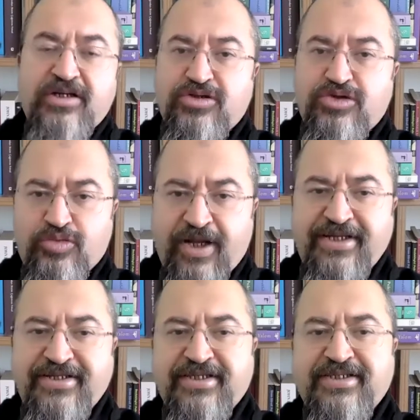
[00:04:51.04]
To
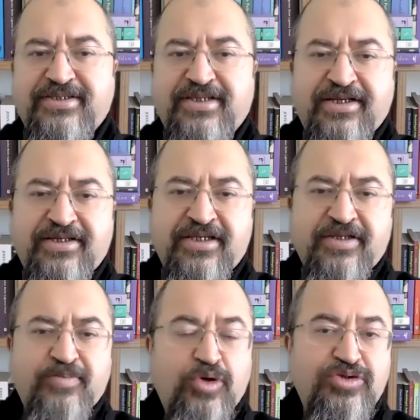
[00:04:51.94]
make this technique
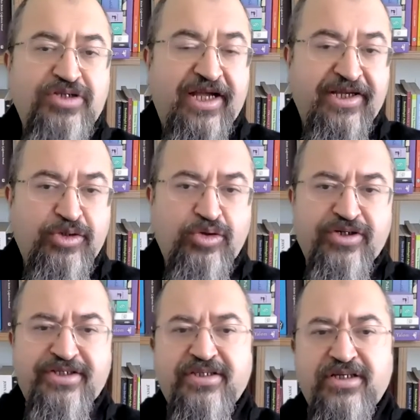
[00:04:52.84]
most
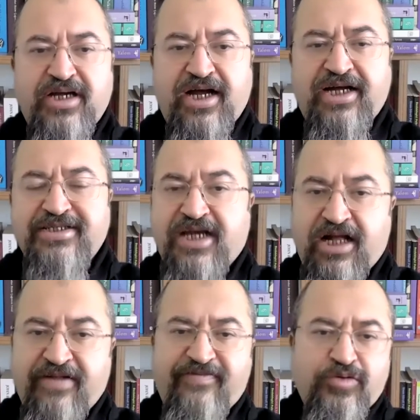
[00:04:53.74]
accurate and
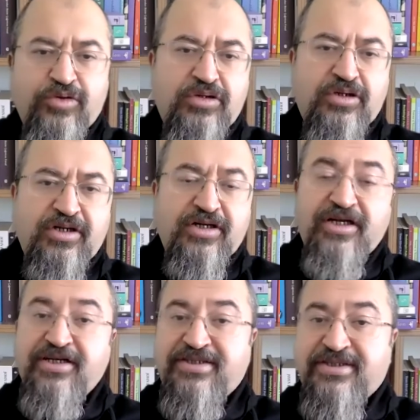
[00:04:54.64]
helpful,
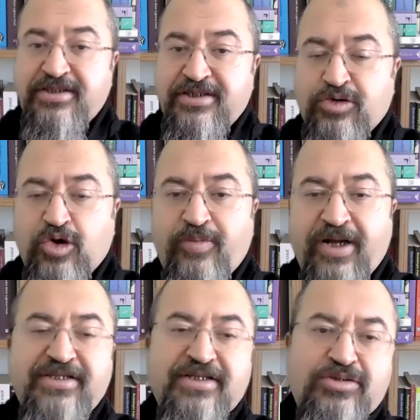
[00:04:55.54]
it's
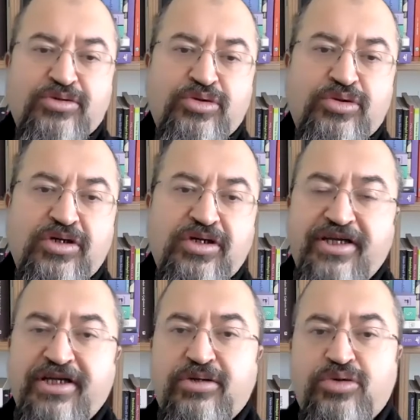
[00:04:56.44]
recommended to
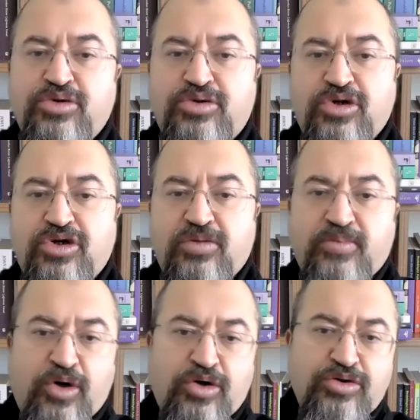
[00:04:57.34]
include
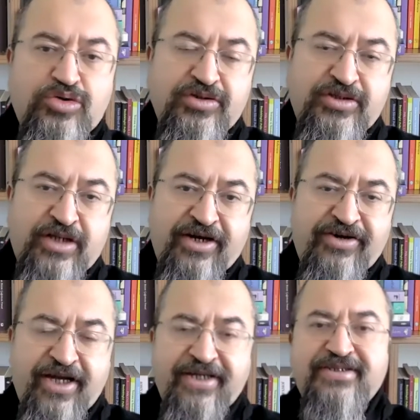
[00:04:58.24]
both
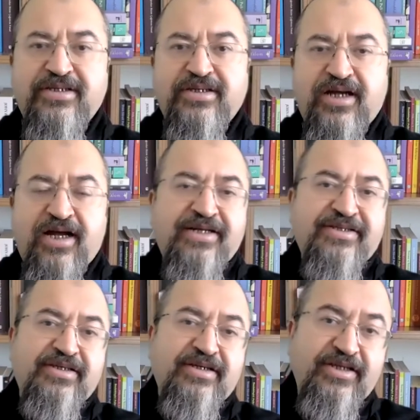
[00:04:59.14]
direct and
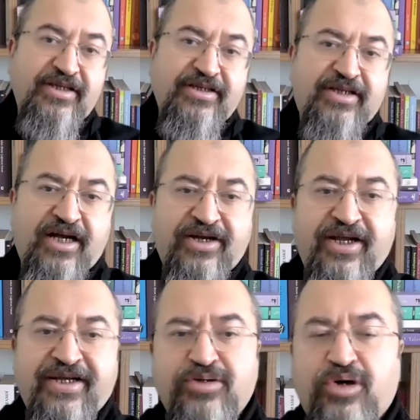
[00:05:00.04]

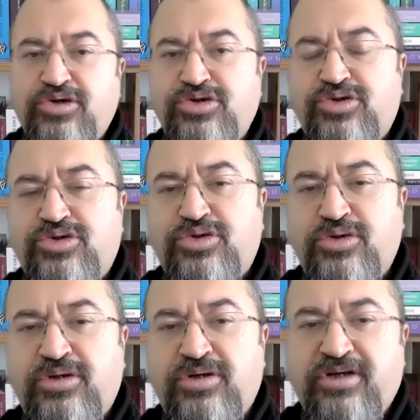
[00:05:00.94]
indirect costs
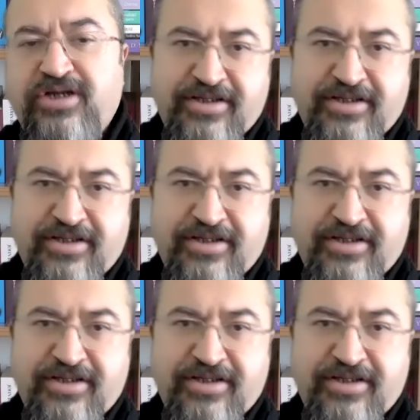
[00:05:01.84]
in